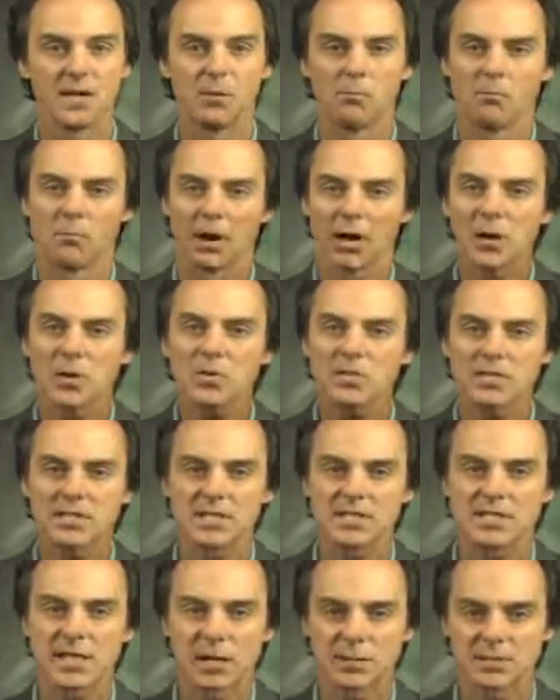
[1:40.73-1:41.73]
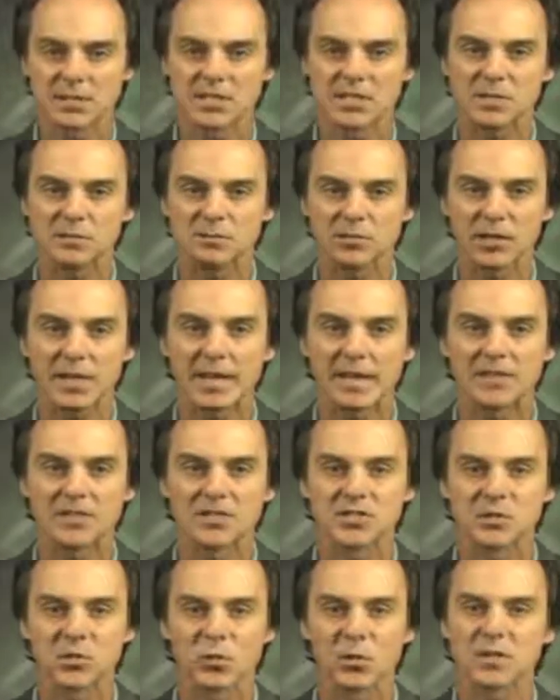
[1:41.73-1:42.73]
Meiosis helps explain the
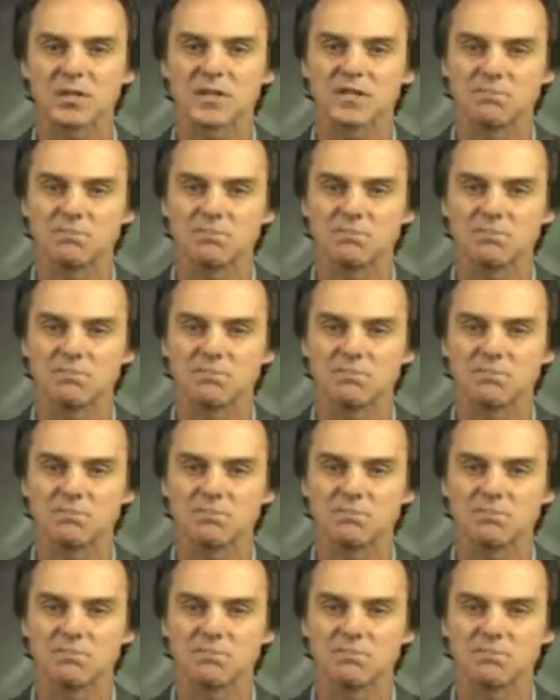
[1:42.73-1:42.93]
source